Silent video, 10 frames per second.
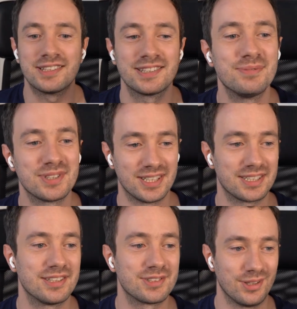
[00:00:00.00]
seems like
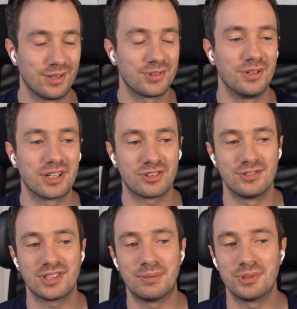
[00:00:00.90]
there's a lot of
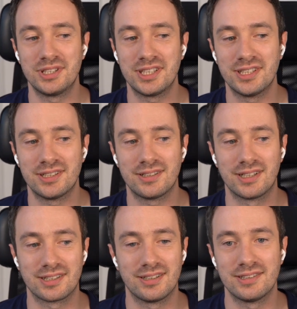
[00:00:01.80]
connections happening here.
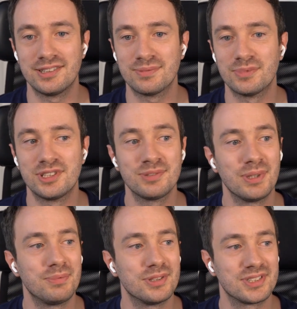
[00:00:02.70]
Like this
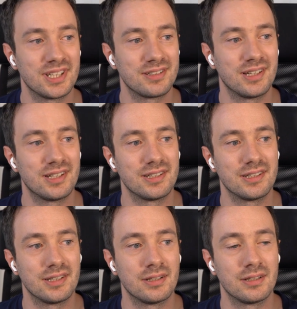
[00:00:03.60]
might be a site that
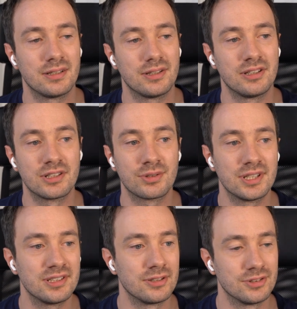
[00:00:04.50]
they
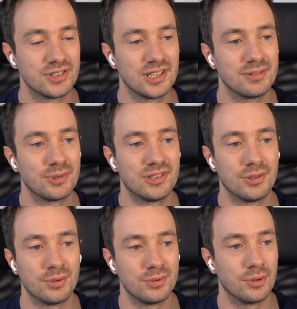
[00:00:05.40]
created on the side, but they
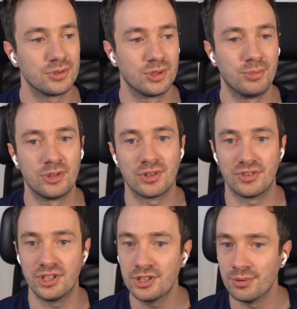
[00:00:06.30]
own also a bunch of
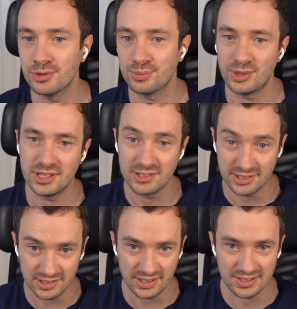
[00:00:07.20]
e-commerce brands
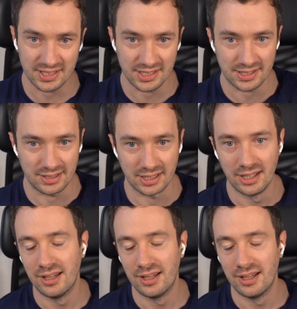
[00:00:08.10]
and things like that. Like